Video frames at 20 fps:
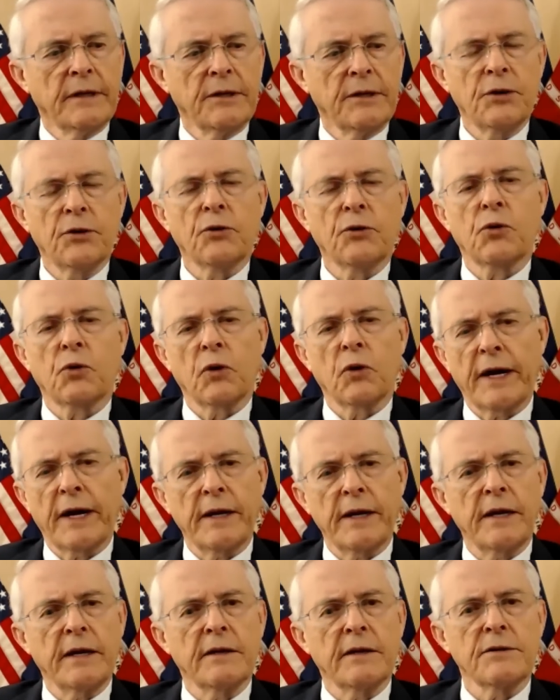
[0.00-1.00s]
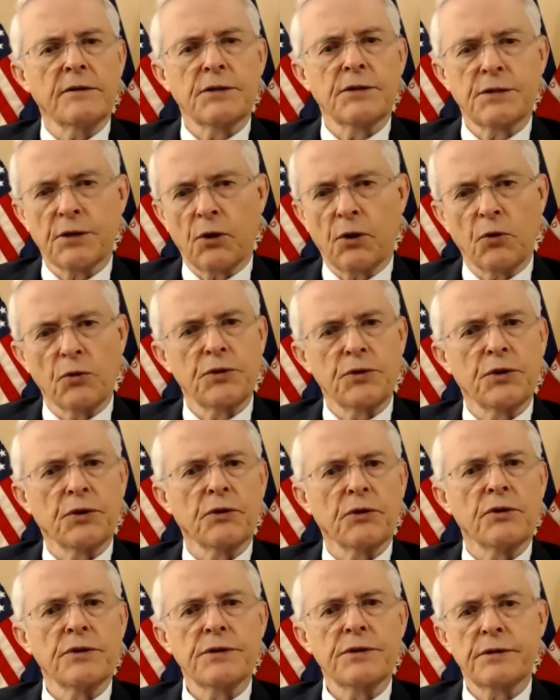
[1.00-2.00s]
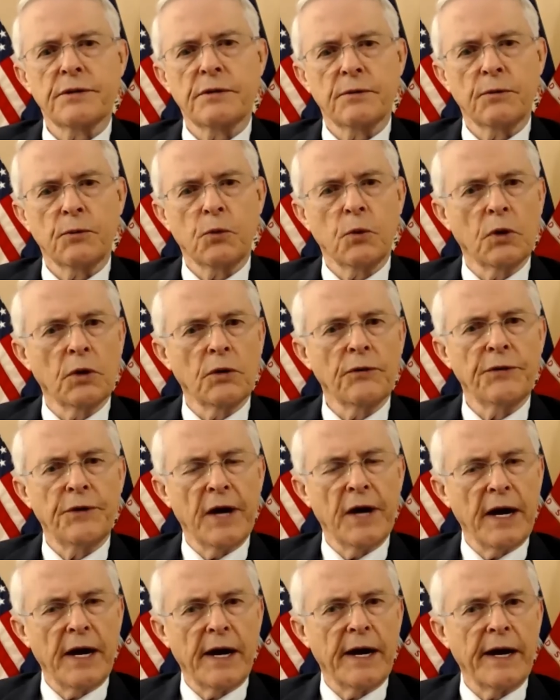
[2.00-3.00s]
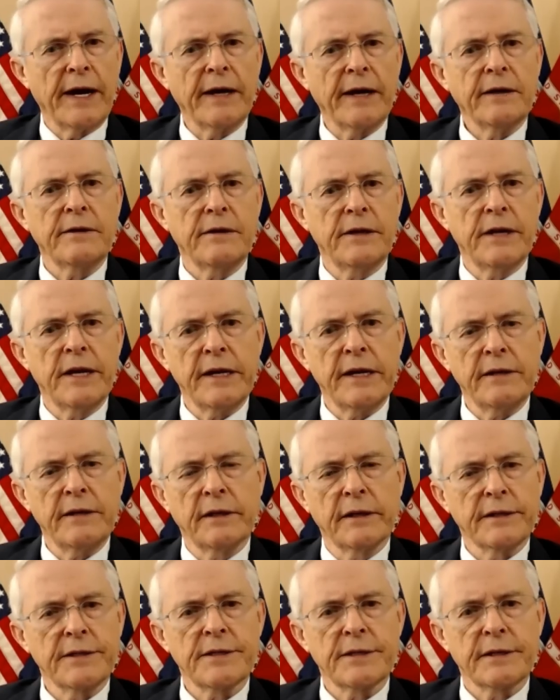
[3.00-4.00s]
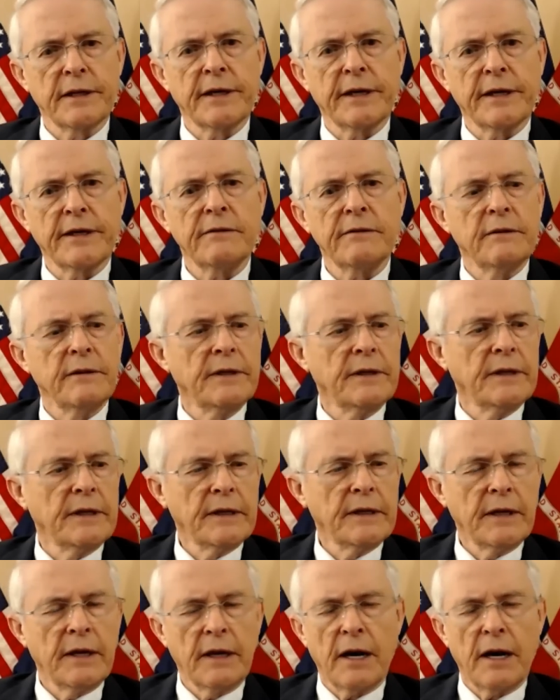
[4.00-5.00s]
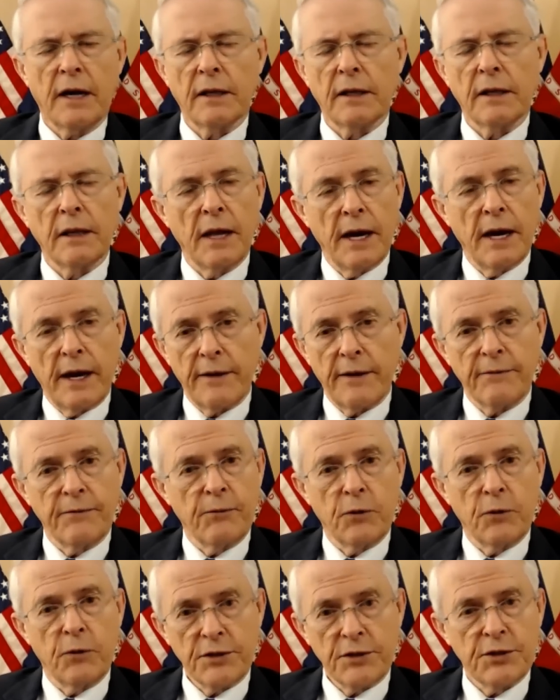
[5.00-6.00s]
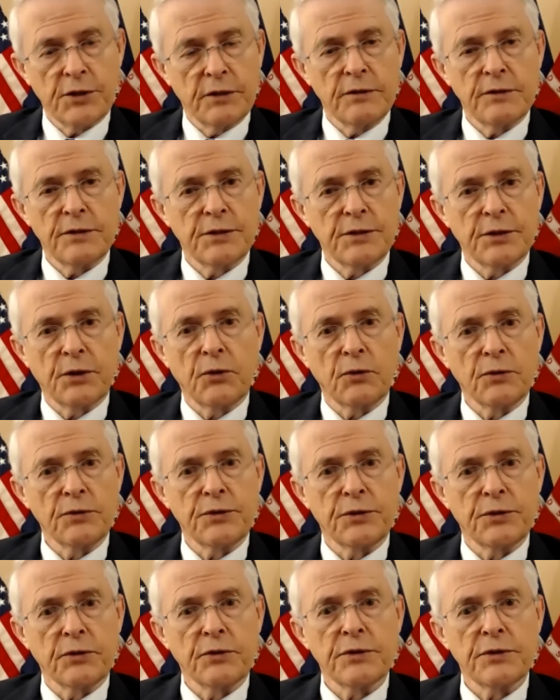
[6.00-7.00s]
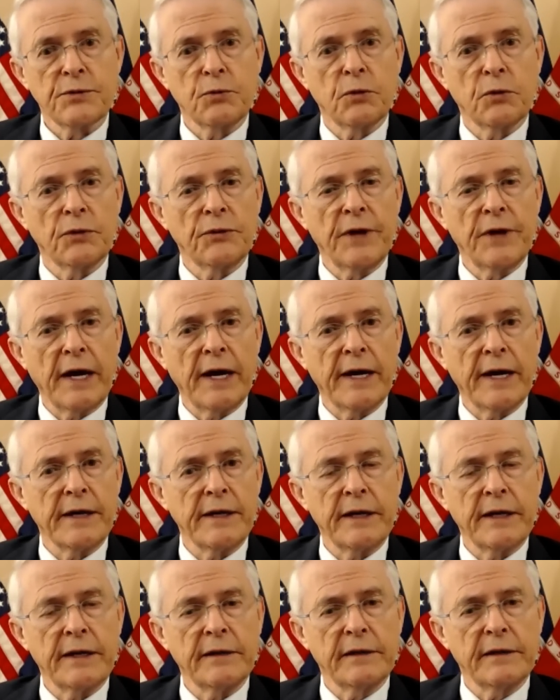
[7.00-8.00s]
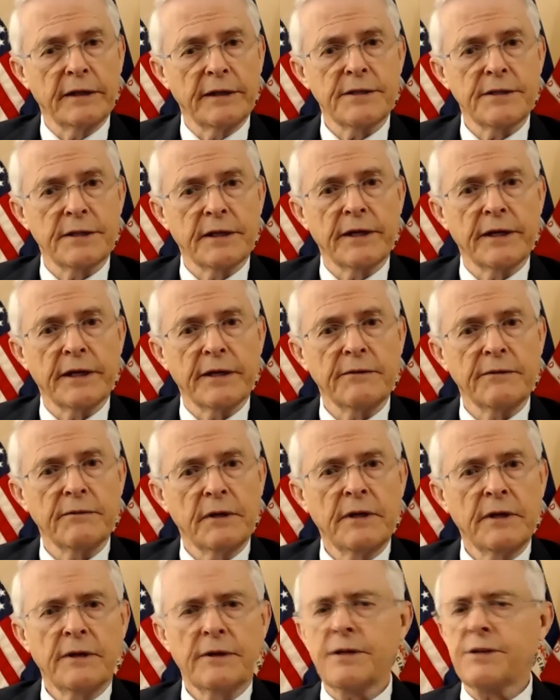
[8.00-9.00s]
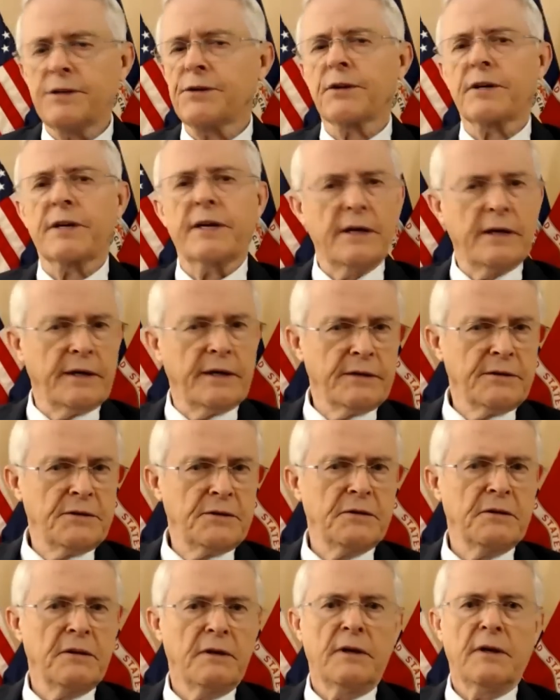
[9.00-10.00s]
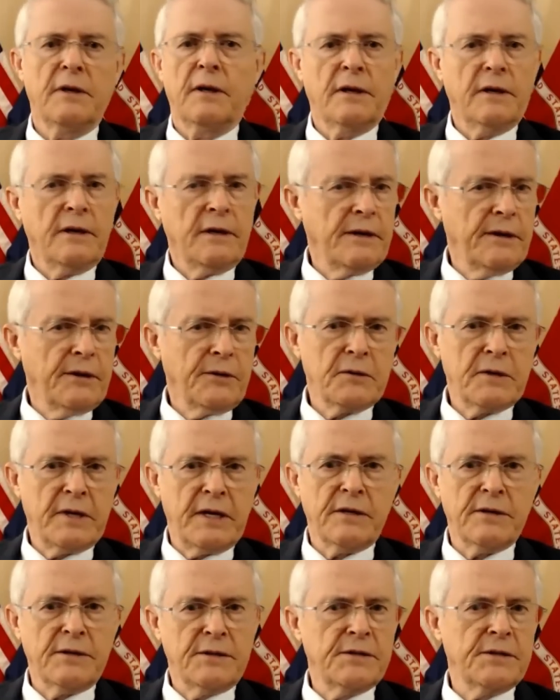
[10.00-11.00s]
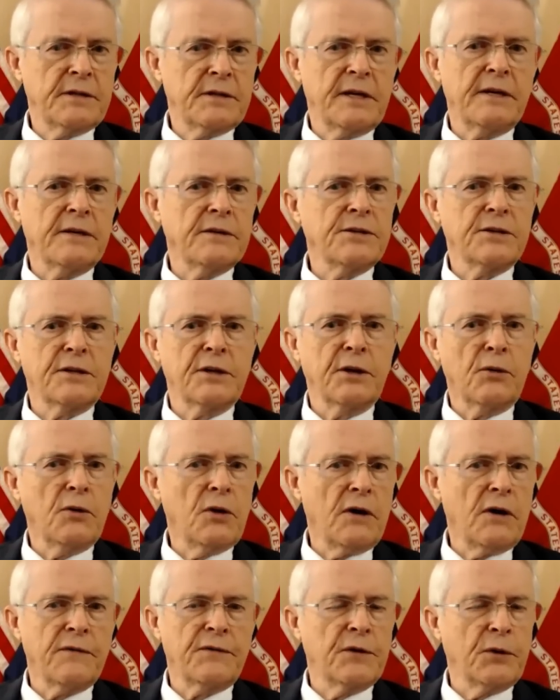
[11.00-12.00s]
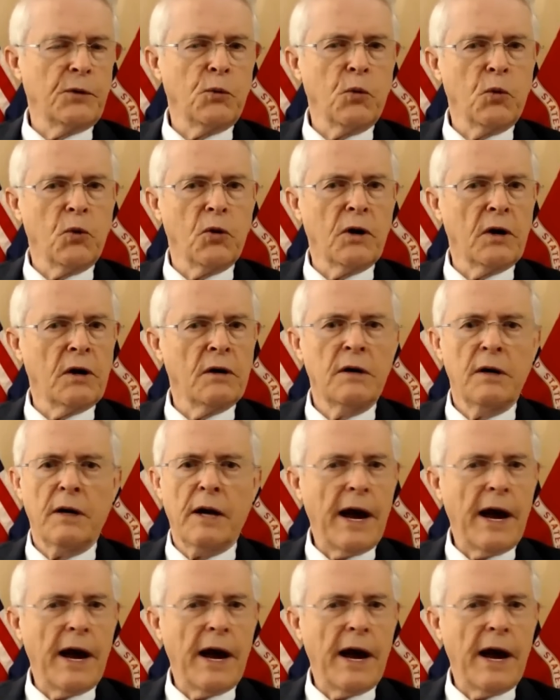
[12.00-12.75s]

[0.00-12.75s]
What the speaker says: Ukrainian soldiers will die needlessly. A lot of Russian soldiers will die needlessly. These are kids. You know, kids go off to war.